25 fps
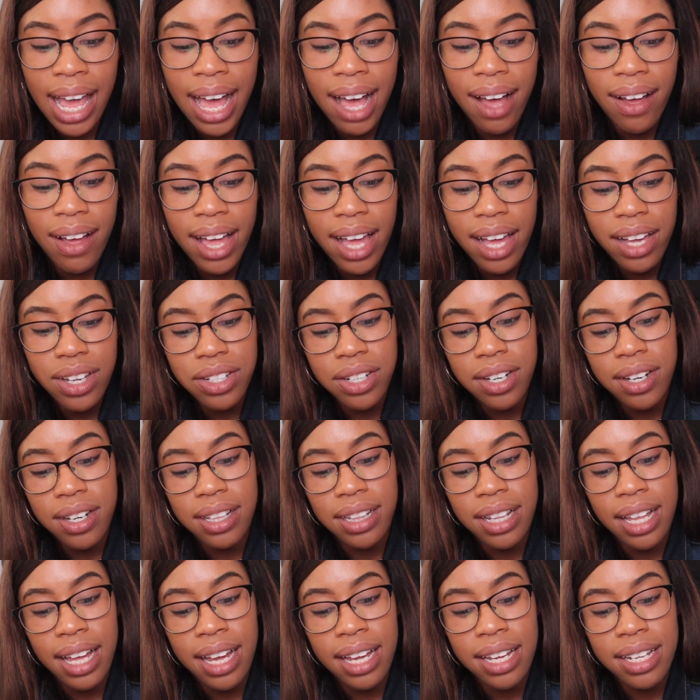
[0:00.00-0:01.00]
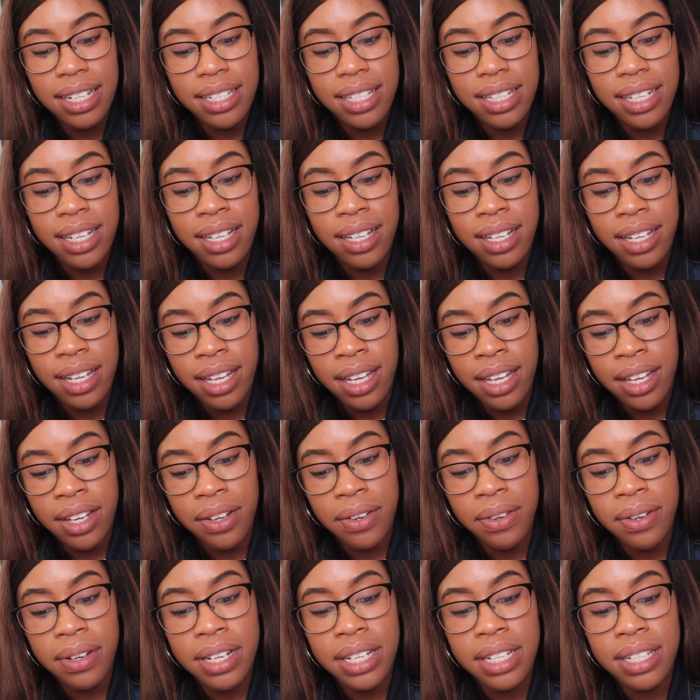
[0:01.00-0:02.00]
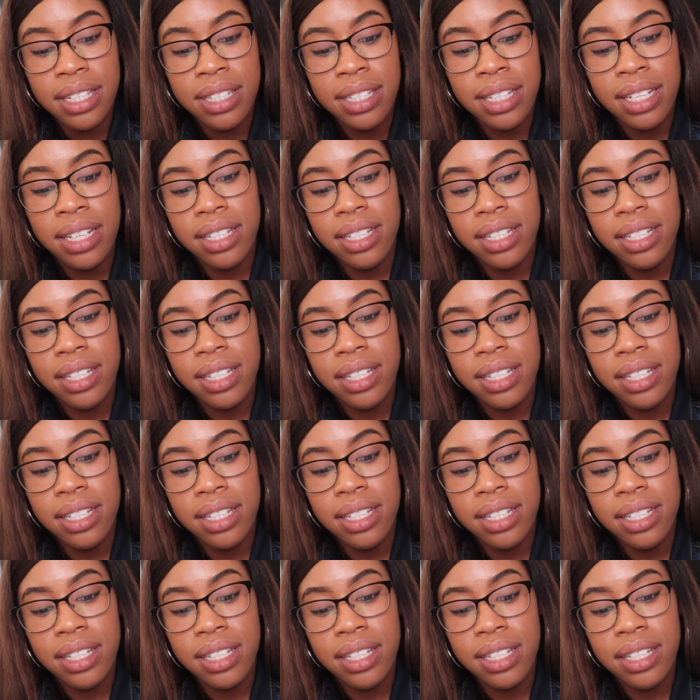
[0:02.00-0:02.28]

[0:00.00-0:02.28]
How has your clientele increased